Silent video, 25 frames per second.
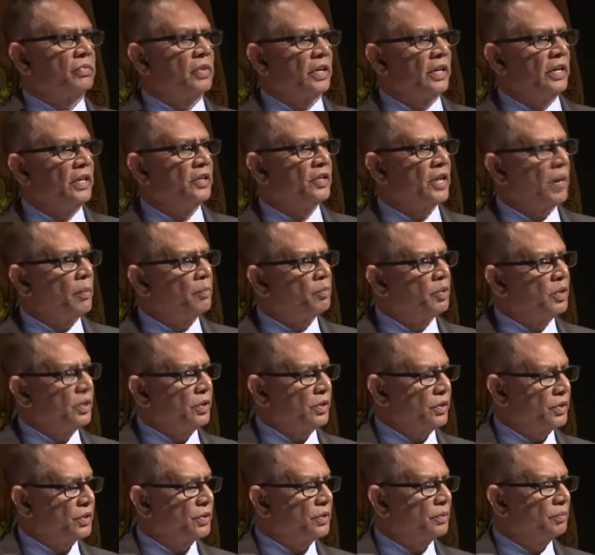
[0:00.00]
3
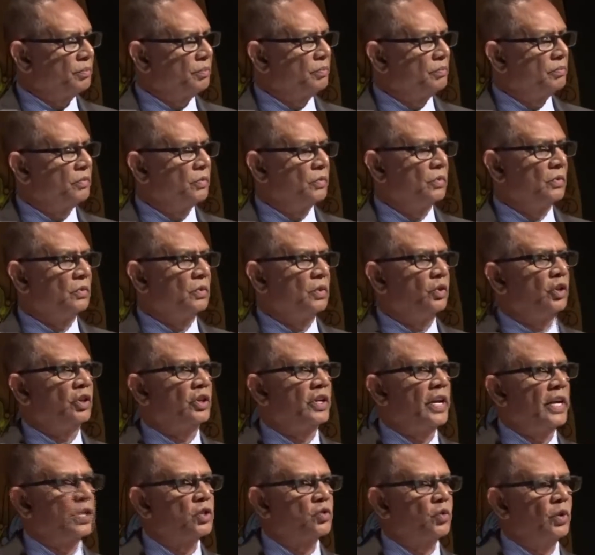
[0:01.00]
chapters. Your
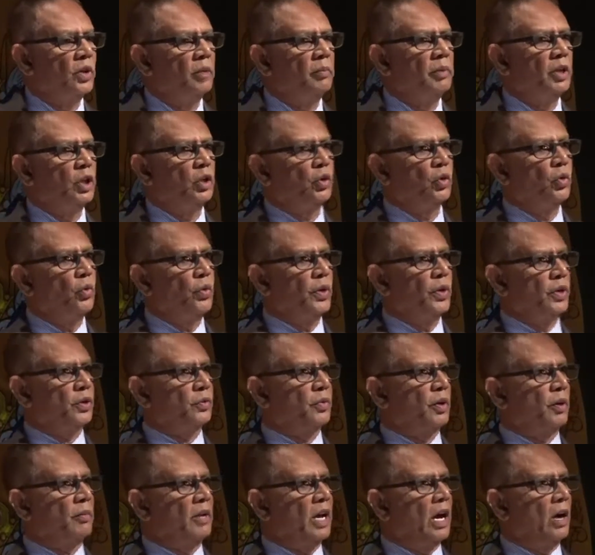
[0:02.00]
test will be 2 weeks
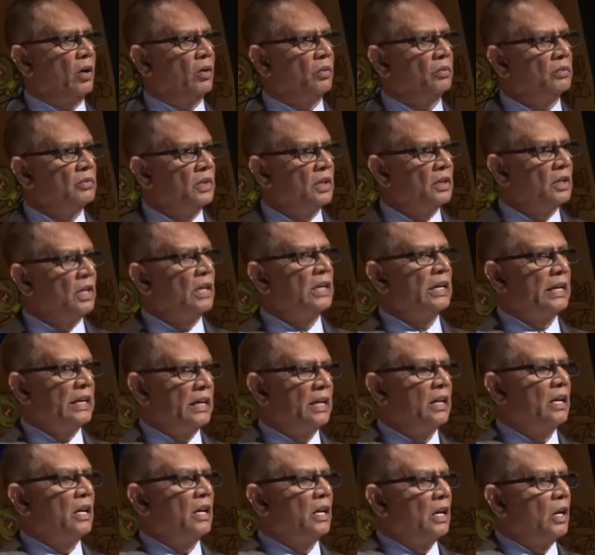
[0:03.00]
from now.
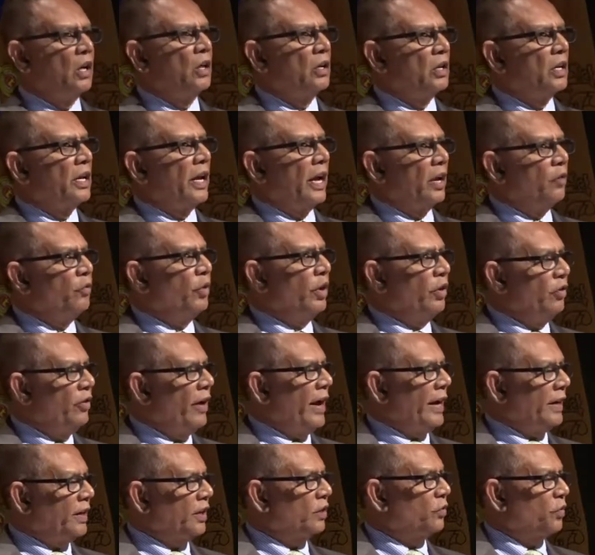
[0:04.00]
And we
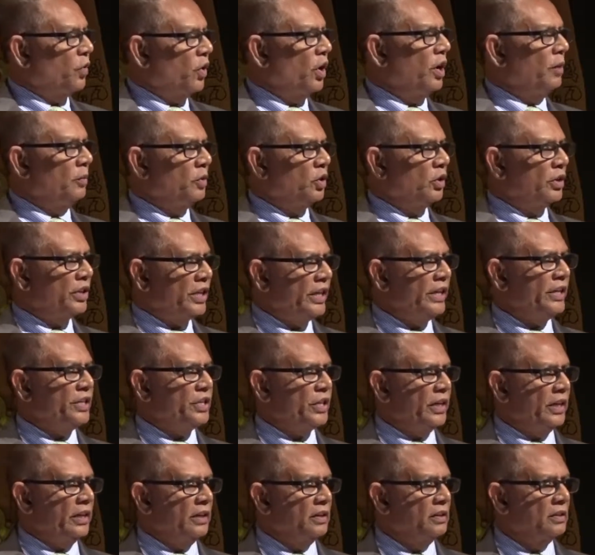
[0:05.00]
waited for him to
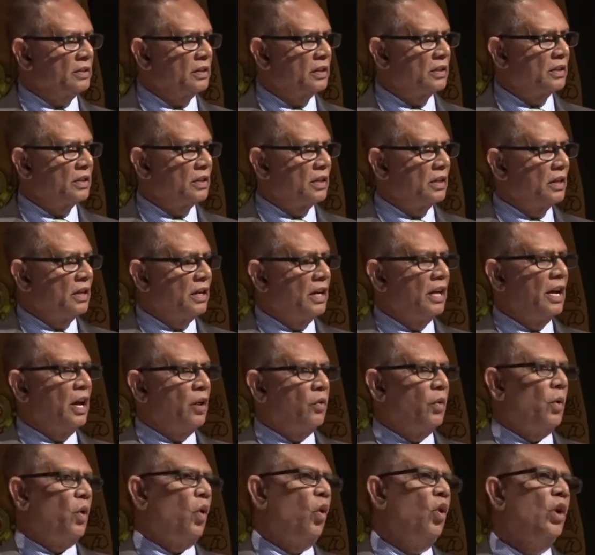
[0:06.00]
teach it.
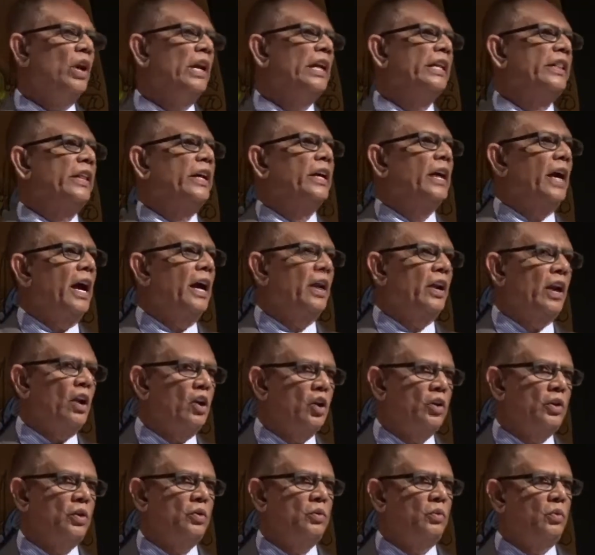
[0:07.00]
Only thing I
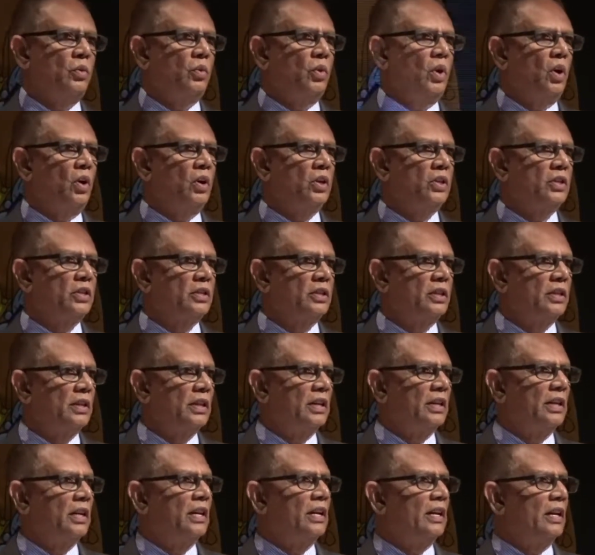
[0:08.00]
wrote was
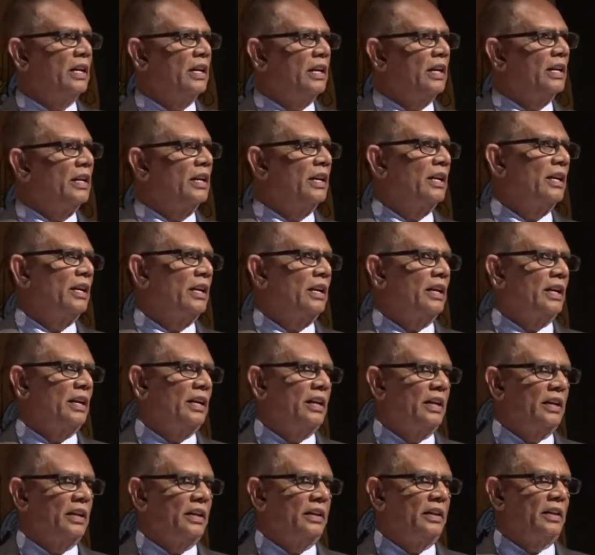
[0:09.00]

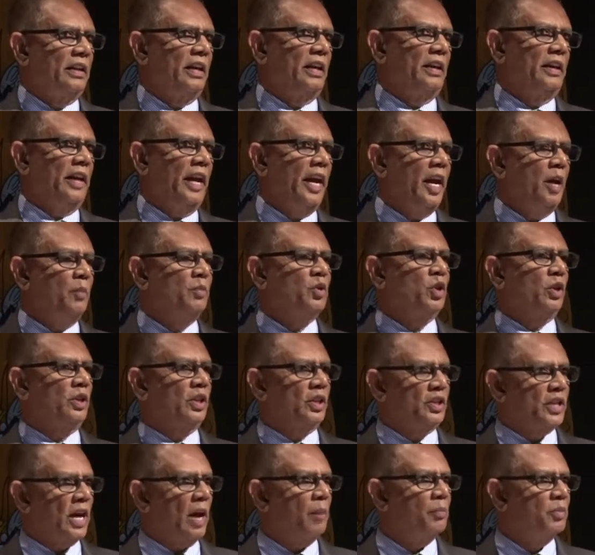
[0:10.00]
the names of
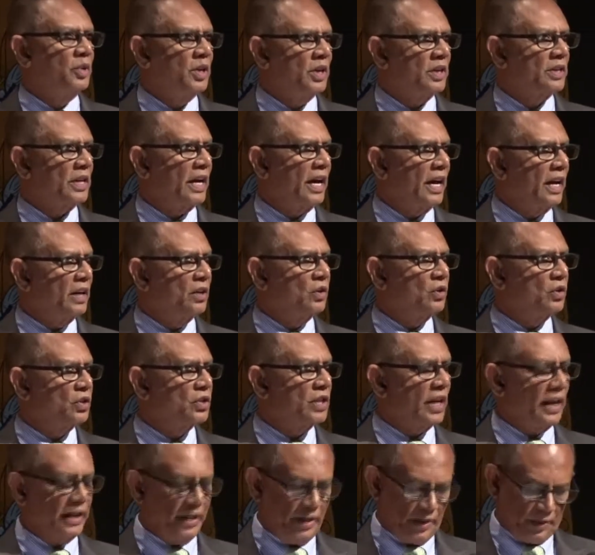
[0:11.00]
the chapters I had to
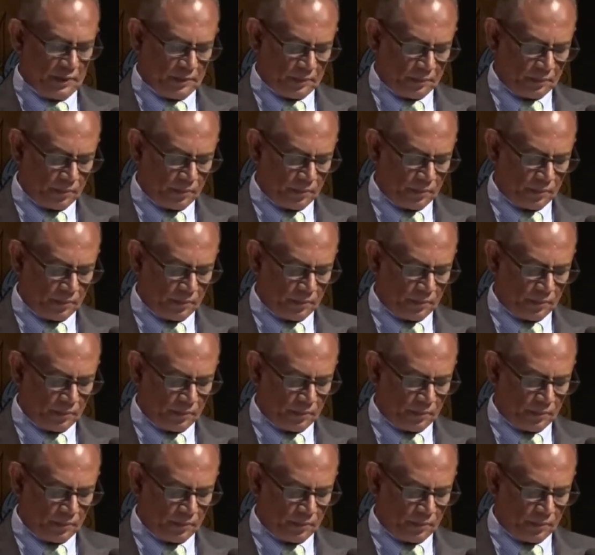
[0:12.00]
study.